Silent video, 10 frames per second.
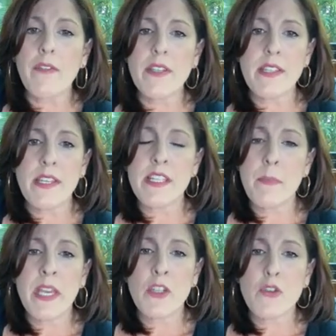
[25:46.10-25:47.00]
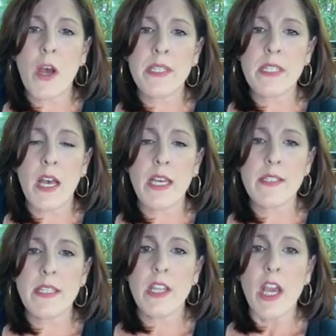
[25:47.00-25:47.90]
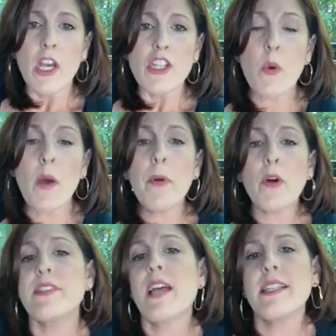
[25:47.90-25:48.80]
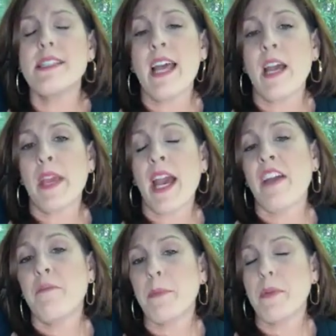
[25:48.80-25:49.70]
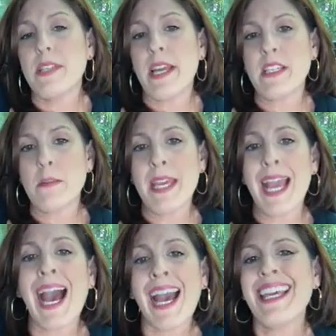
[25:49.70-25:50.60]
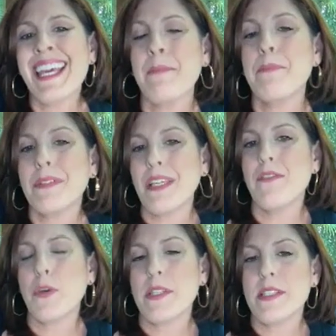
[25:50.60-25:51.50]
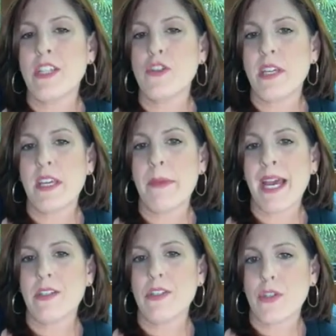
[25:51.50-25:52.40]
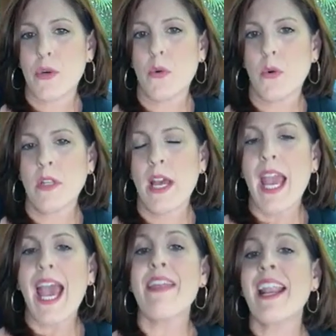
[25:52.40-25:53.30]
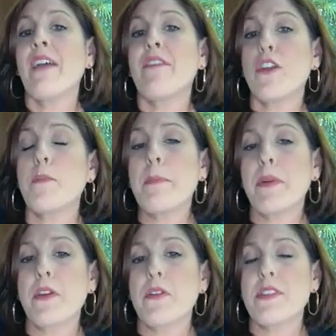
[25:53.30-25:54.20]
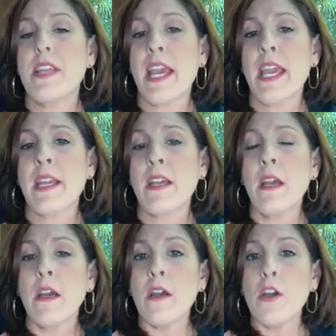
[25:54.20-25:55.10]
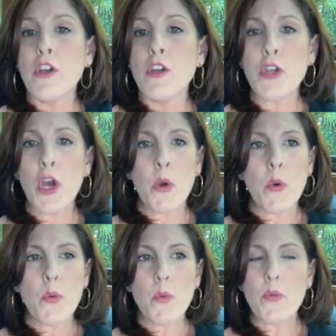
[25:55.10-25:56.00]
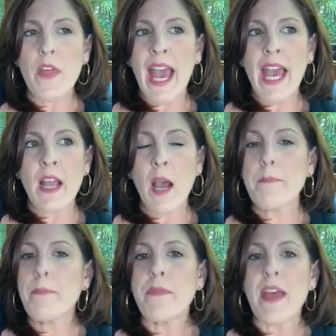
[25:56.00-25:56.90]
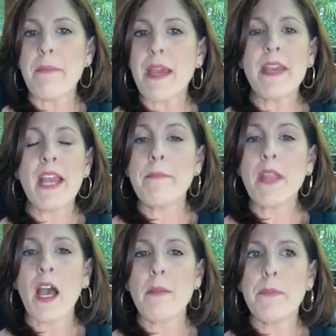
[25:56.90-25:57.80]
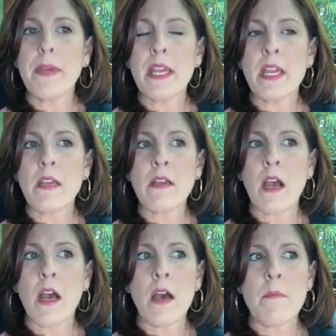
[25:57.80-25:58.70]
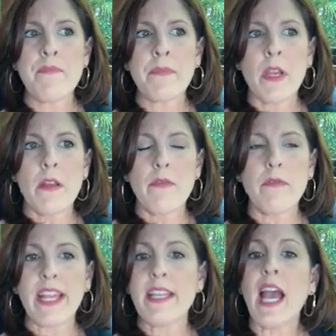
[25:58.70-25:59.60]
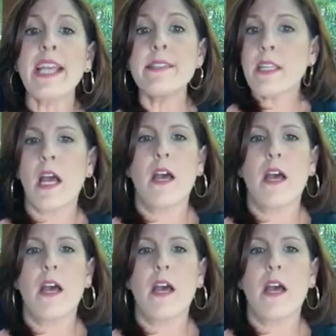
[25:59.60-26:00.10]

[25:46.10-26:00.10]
obviously he's being traumatized. And so on both sides, Naomi, I have people saying to me, I can't believe you would send your kid back to school. And then I have other people that are saying, that maybe I'm not being nice